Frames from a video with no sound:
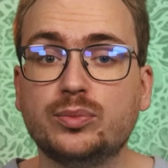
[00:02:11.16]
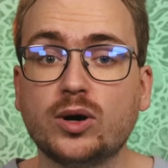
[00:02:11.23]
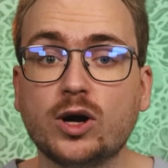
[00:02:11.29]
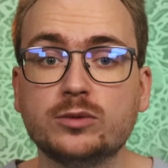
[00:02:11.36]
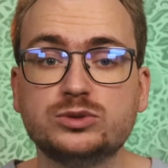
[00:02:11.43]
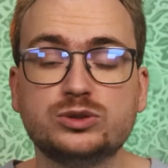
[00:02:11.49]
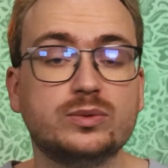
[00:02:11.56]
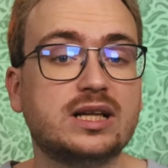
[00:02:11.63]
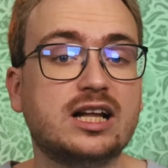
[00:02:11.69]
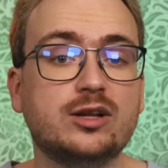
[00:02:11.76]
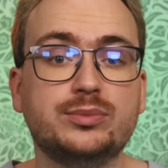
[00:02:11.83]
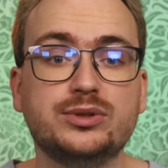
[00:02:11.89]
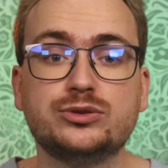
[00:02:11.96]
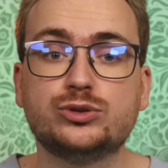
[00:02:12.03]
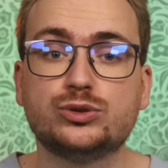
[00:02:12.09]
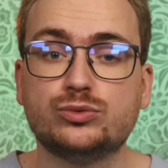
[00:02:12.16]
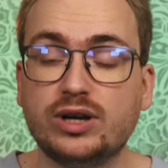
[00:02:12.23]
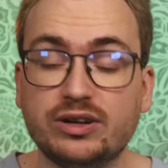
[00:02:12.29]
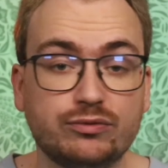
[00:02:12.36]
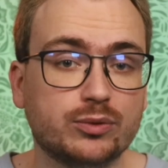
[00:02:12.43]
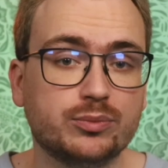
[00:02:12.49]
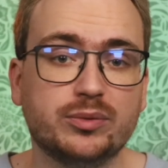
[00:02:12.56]
props will help you
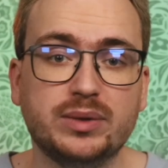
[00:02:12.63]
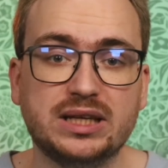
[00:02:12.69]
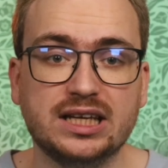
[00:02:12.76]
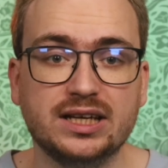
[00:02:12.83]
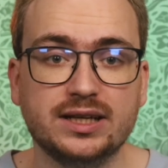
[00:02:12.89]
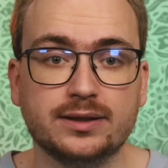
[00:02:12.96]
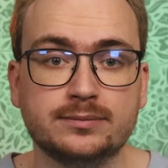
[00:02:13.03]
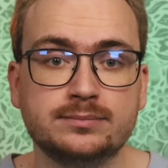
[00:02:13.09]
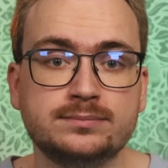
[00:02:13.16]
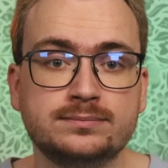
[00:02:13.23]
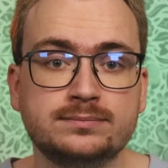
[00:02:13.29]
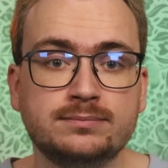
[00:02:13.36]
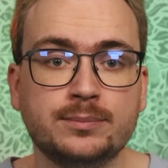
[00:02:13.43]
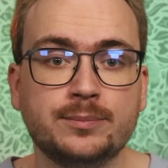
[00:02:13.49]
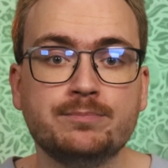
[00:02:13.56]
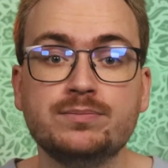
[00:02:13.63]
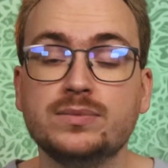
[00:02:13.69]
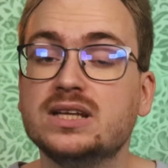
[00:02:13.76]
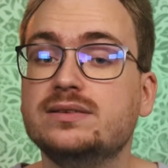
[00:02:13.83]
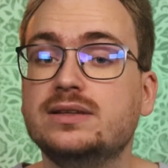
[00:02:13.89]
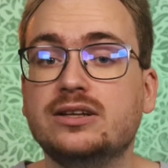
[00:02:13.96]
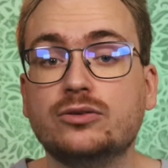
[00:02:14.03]
straight from the beginning.
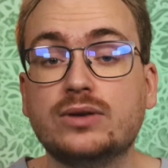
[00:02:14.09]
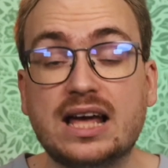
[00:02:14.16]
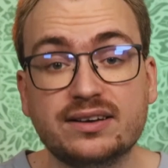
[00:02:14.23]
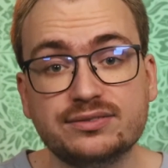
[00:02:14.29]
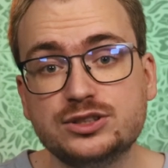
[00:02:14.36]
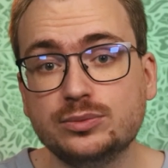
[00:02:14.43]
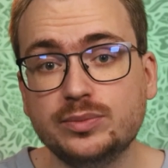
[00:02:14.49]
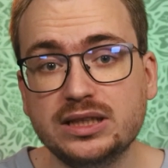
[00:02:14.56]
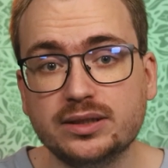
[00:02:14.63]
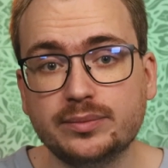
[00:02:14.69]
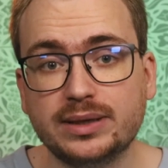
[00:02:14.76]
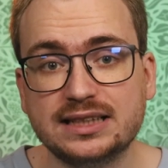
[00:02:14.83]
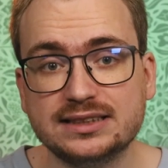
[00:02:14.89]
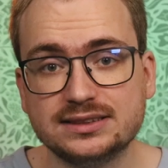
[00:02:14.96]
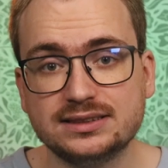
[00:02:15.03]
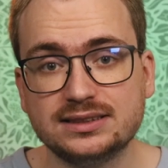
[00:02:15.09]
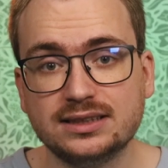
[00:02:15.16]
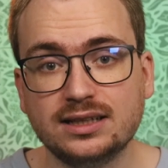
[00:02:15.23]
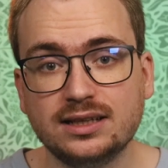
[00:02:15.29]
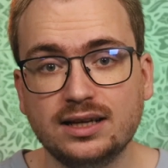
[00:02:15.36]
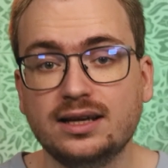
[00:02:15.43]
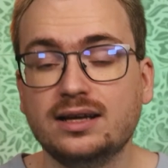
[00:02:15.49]
They don't have to be the best,
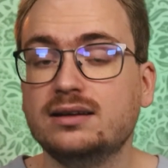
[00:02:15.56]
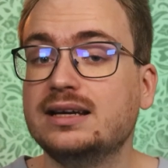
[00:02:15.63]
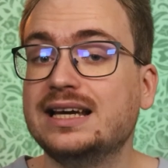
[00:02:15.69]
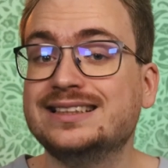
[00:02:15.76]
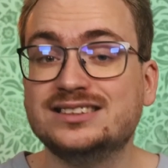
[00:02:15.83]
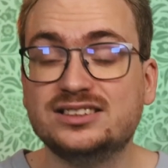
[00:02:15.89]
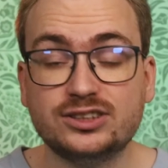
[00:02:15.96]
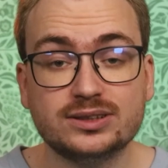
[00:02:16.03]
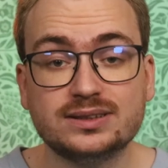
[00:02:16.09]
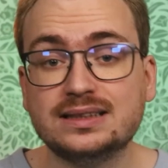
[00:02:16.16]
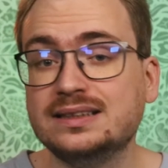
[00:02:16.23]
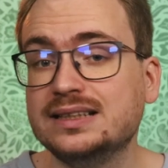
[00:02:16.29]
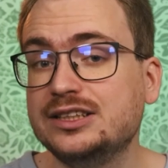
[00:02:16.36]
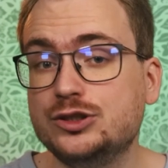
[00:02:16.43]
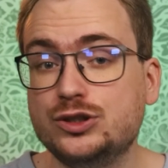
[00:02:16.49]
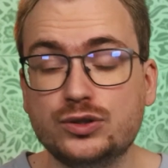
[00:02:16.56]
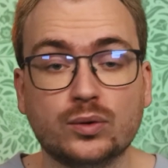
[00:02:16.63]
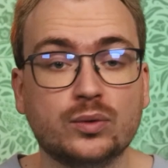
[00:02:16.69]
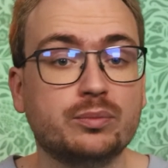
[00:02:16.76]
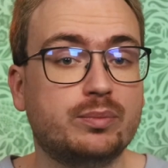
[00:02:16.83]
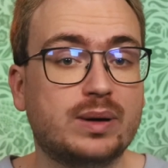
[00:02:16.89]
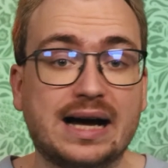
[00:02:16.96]
and certainly
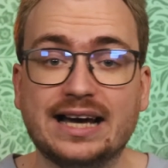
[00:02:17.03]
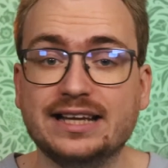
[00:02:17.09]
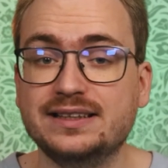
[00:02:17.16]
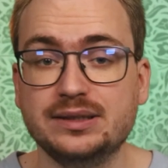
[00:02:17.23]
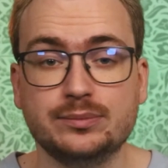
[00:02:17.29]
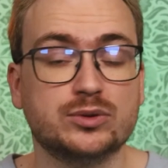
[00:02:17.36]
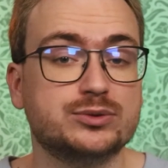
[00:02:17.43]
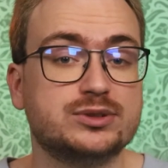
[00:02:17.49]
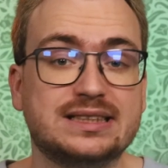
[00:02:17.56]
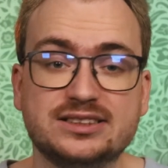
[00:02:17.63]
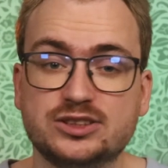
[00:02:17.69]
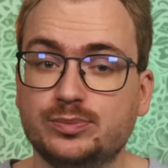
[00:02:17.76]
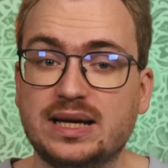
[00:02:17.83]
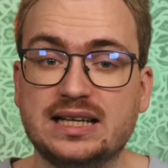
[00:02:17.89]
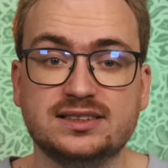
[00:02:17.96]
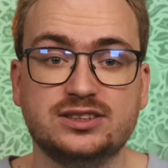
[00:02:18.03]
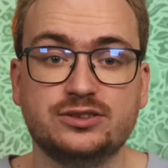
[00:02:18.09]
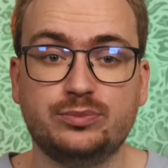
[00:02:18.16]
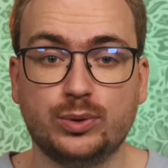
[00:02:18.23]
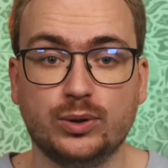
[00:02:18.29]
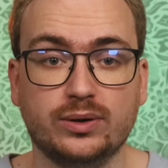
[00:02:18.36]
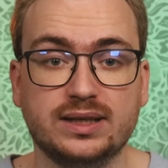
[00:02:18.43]
don't buy the most
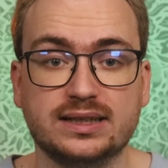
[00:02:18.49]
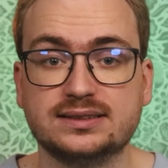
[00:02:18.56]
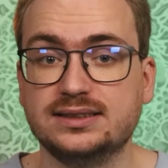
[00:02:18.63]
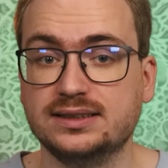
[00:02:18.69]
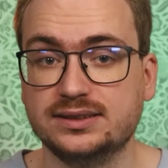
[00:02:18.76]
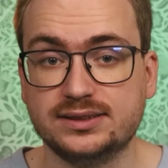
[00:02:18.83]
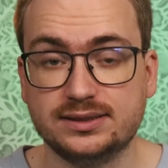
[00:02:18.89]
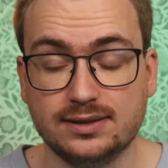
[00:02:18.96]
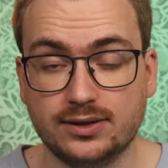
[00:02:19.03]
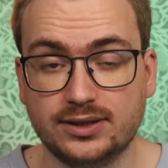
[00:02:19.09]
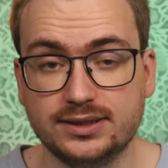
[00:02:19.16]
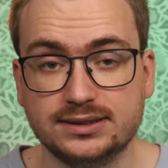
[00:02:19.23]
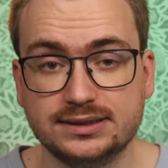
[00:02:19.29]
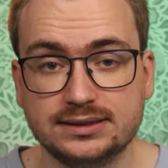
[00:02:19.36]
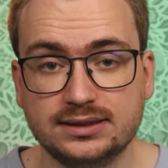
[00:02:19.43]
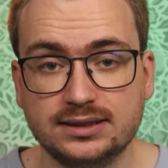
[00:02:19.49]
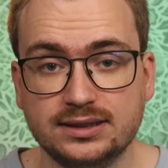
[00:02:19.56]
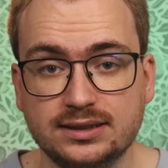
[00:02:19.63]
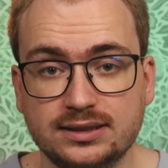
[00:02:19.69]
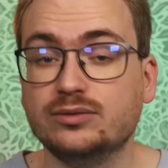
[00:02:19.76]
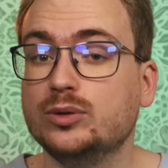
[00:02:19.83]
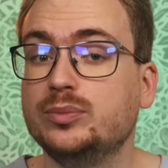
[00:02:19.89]
expensive products at the start.
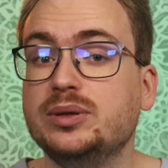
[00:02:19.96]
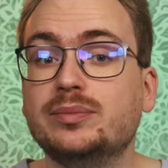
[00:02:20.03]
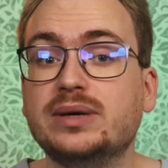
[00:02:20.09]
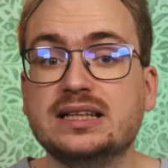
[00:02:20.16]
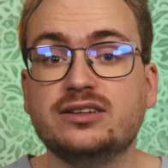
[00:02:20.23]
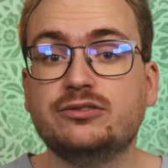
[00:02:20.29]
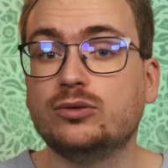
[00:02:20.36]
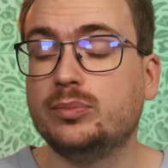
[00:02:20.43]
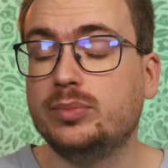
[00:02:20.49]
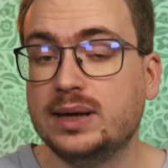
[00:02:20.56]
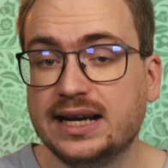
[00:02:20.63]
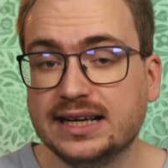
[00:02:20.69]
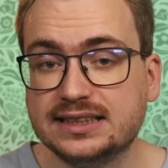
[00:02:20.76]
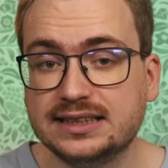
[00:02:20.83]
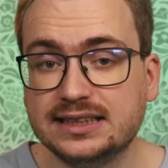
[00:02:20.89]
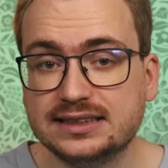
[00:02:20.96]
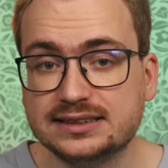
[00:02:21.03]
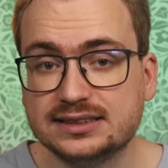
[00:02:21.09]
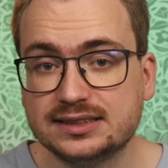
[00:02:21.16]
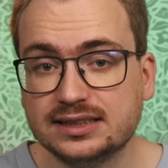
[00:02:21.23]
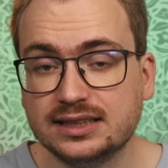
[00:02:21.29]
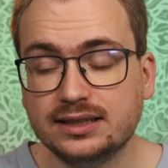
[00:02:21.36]
They will be mainly for
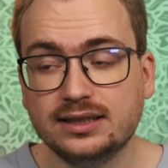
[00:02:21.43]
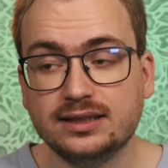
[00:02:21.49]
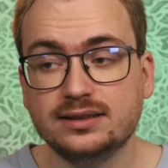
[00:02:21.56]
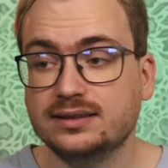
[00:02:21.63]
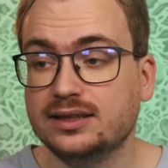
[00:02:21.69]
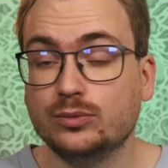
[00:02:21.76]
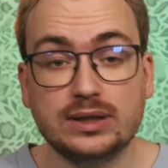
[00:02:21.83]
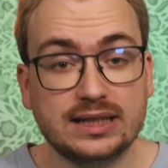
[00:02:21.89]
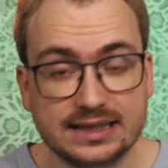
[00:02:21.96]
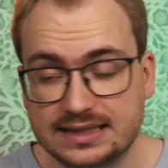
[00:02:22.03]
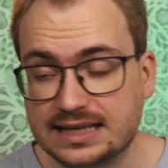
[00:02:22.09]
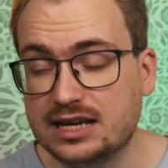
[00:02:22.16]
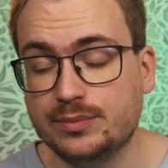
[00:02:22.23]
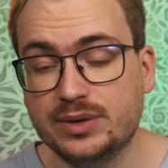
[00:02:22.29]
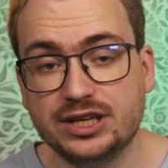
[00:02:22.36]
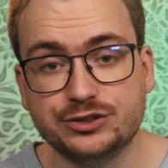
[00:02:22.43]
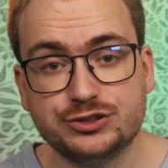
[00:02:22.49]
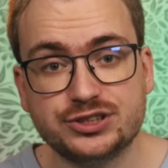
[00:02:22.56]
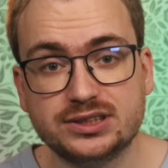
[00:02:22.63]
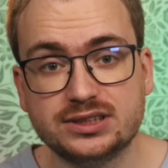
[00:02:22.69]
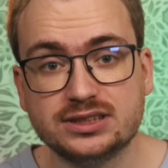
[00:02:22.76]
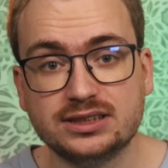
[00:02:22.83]
practice, they will get
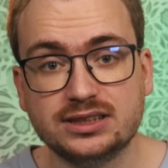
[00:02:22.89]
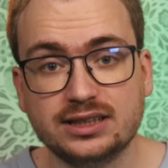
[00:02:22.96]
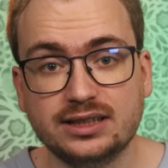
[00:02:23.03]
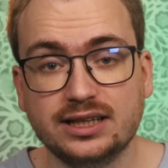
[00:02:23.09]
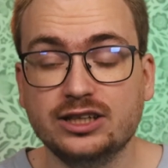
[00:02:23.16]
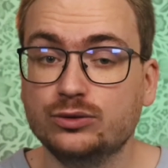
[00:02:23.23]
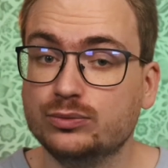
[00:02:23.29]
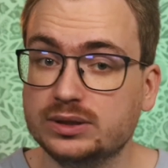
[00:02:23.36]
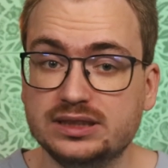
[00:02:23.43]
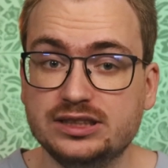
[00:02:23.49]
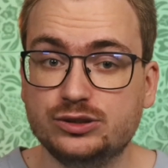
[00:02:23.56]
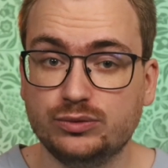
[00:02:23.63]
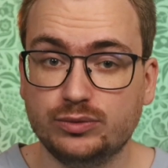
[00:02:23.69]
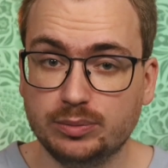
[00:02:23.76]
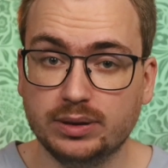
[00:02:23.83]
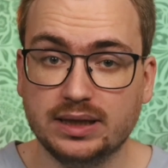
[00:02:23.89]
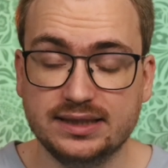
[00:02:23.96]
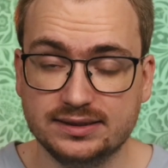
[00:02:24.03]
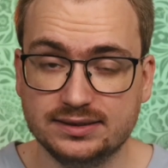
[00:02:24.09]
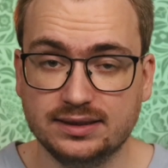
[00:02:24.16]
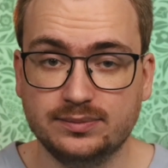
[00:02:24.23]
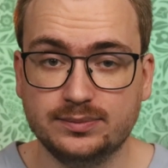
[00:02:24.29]
damaged, and you will need to
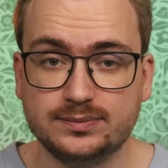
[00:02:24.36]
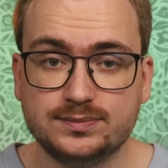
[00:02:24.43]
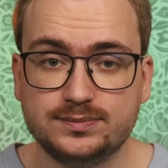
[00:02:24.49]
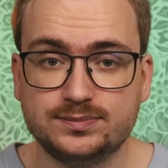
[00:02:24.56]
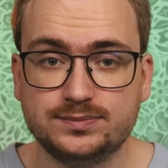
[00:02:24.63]
replace them.